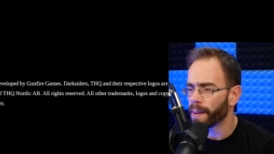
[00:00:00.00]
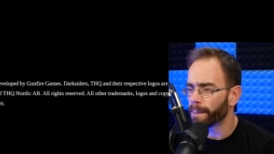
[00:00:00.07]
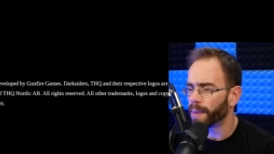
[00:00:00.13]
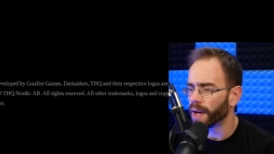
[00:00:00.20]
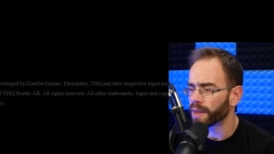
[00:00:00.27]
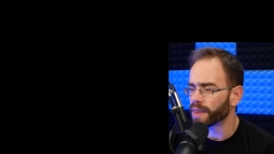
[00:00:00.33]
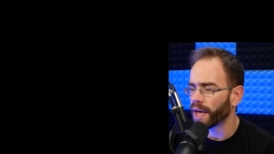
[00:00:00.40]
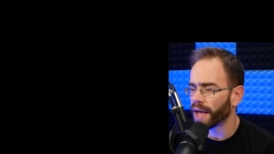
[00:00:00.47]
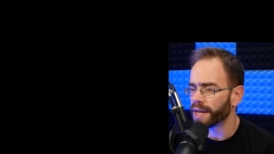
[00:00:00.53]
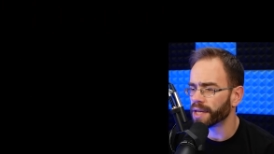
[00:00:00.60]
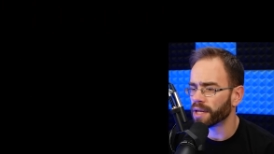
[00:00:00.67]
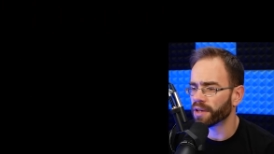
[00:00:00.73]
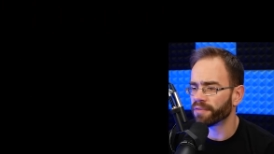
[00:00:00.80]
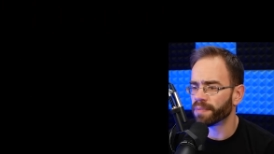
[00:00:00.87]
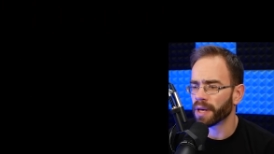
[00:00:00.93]
But the
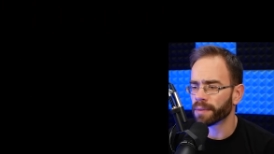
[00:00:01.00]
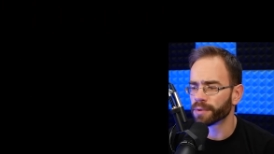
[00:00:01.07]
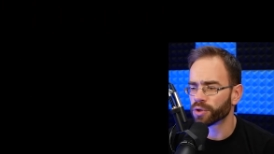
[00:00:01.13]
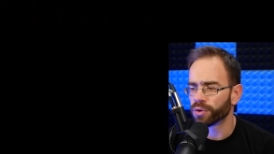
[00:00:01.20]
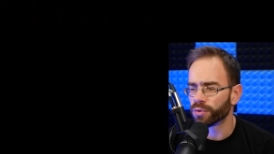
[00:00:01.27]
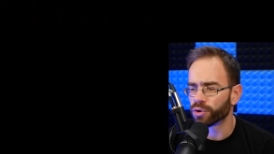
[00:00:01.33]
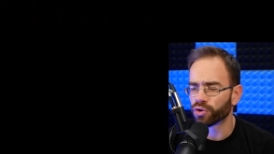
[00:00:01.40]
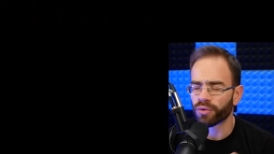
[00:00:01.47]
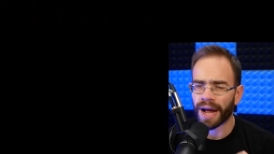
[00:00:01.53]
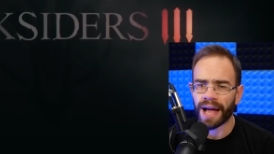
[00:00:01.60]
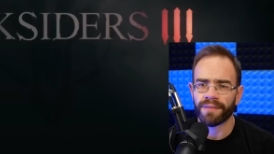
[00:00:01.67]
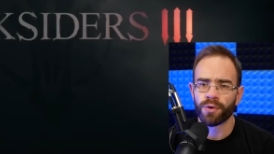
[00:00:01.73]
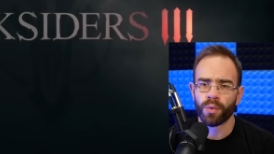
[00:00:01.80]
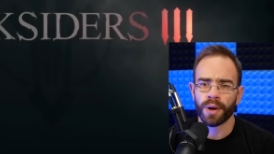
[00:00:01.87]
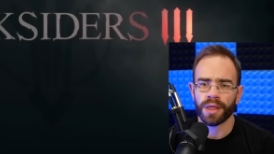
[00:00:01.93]
idea of being able to
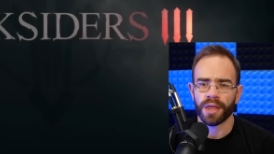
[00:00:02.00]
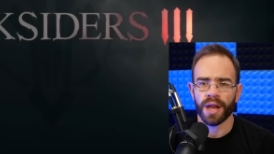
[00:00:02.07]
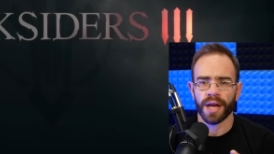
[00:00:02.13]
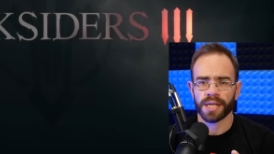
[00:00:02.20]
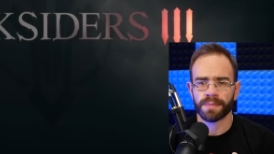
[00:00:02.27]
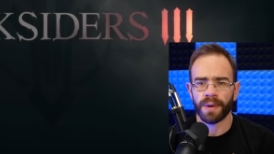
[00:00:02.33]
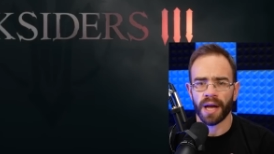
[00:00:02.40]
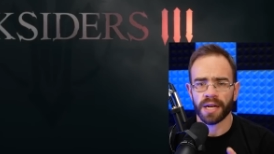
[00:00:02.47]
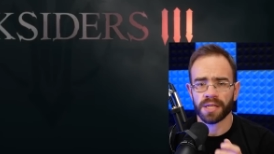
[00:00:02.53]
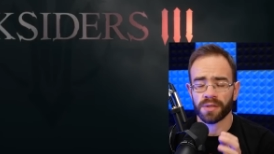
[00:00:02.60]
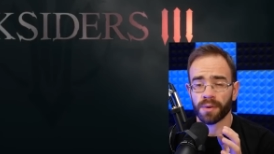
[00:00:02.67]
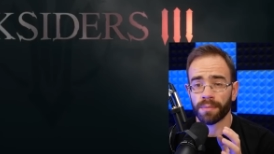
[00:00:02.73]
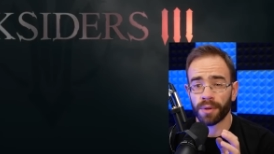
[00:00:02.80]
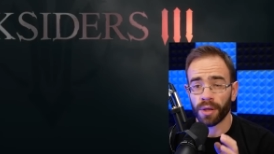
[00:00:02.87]
travel with an Xbox,